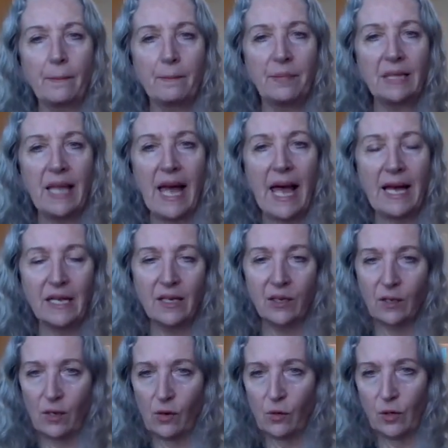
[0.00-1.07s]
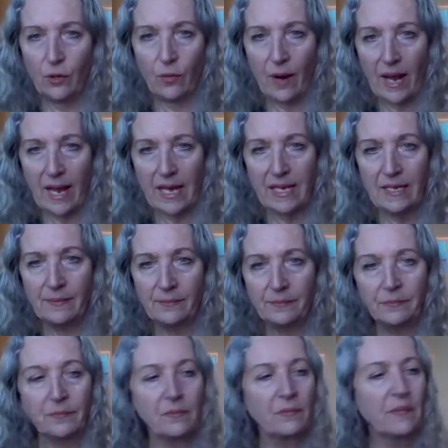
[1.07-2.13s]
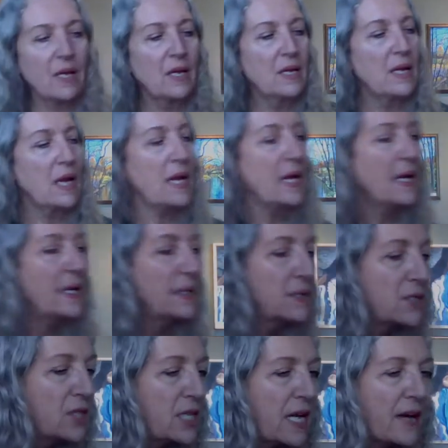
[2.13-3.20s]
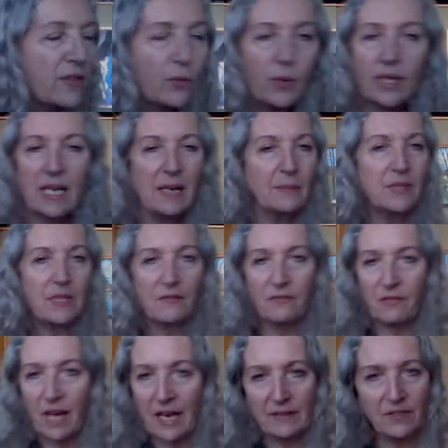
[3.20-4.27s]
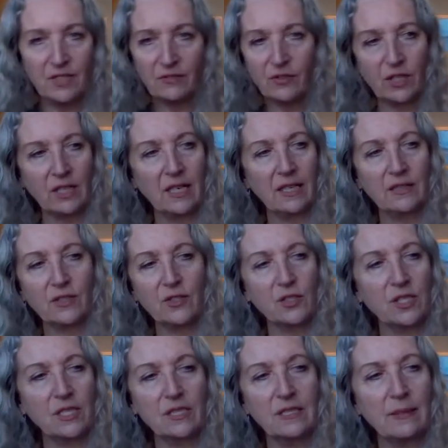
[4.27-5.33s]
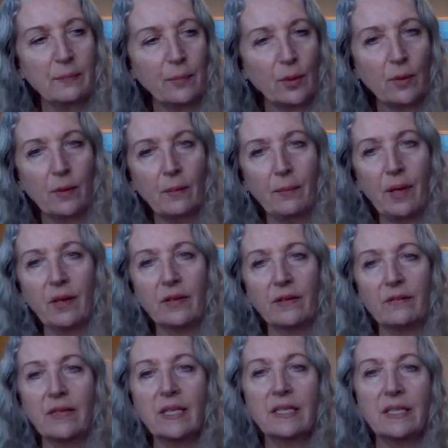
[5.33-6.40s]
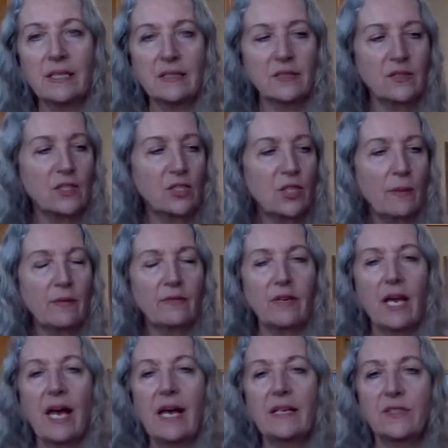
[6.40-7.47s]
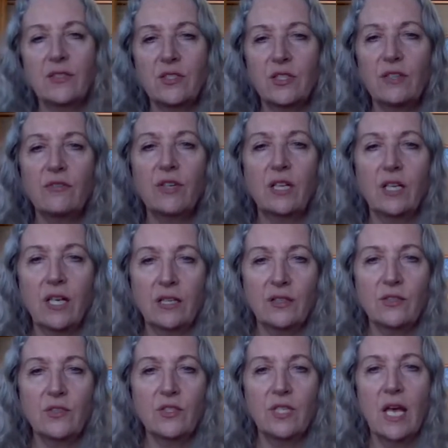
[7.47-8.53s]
black, or gray, and the other one comes in 5 different colors. The zipper part of it is, the top of it has different colors.